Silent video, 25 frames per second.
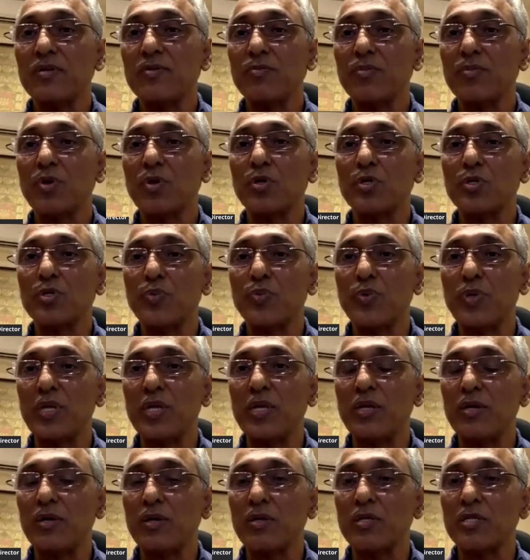because
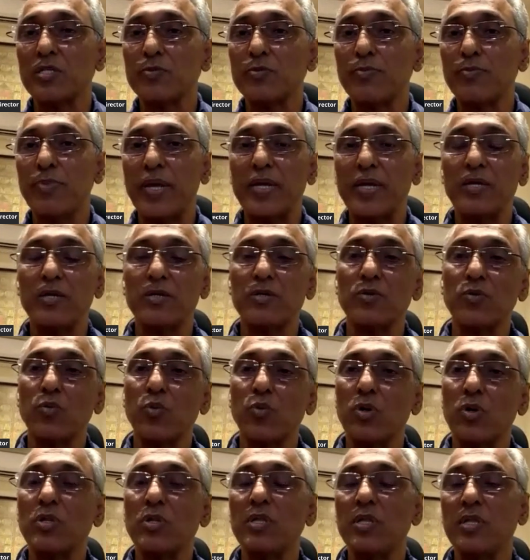we respect
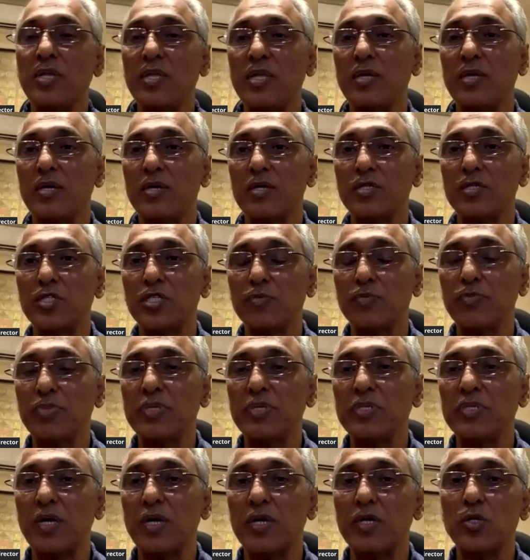what the
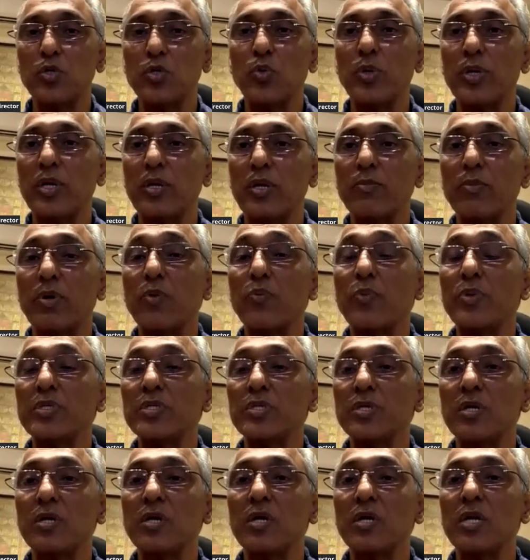GPs are doing, but we
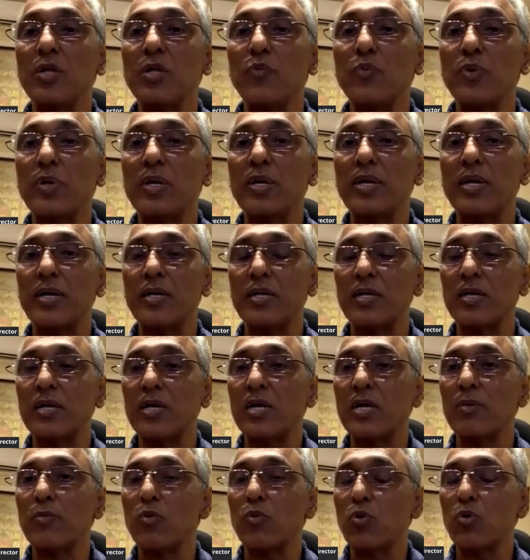certainly will get a
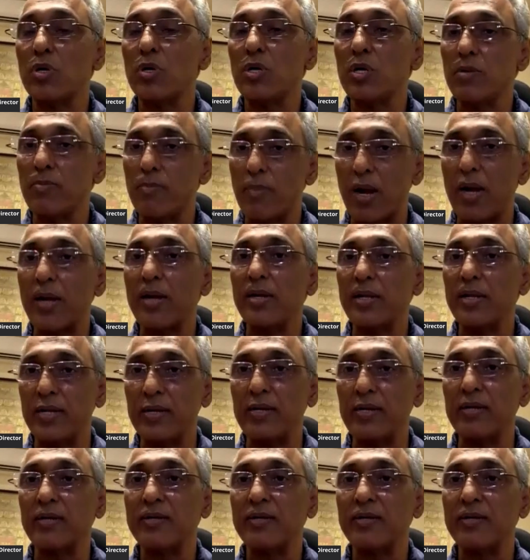little more demanding.